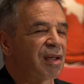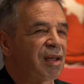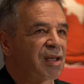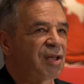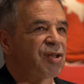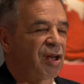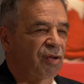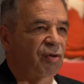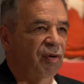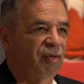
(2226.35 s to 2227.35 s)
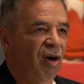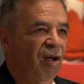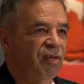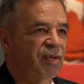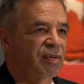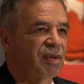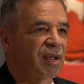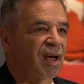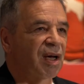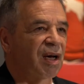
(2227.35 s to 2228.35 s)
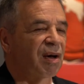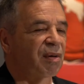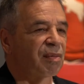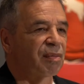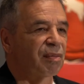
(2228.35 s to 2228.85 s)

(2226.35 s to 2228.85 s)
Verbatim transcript: It continues to evolve, uh,